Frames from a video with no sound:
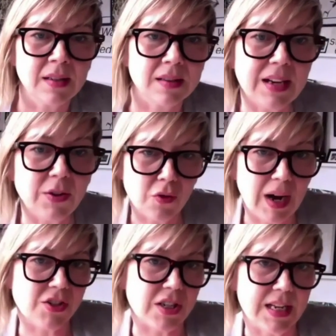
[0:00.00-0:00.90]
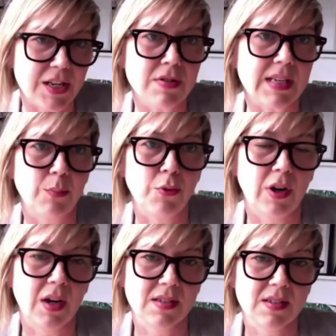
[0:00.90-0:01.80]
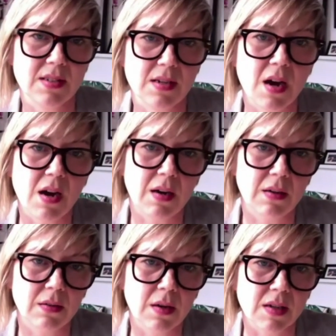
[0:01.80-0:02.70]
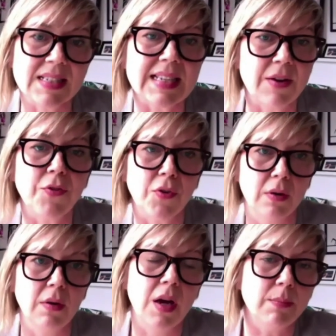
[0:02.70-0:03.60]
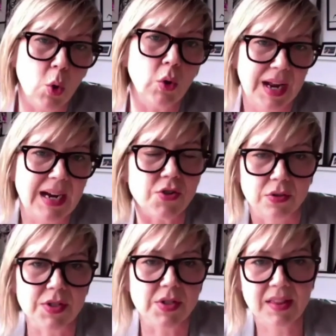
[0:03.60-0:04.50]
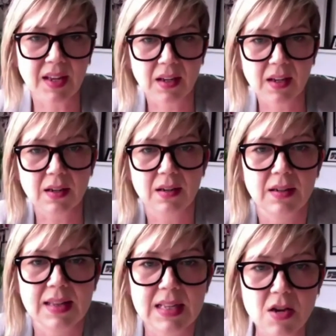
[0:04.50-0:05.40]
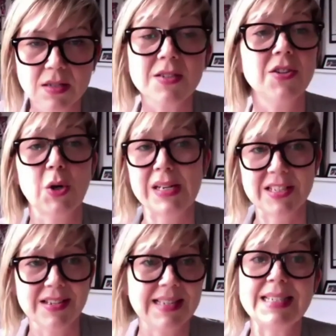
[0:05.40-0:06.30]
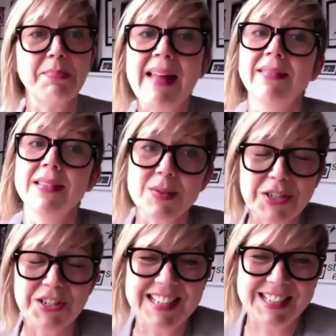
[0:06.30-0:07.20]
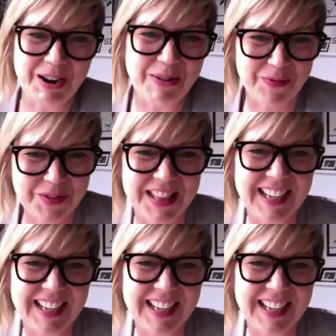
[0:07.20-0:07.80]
then you're actually using products that are safer and more natural. So I think the answer to your question is it depends, which is so often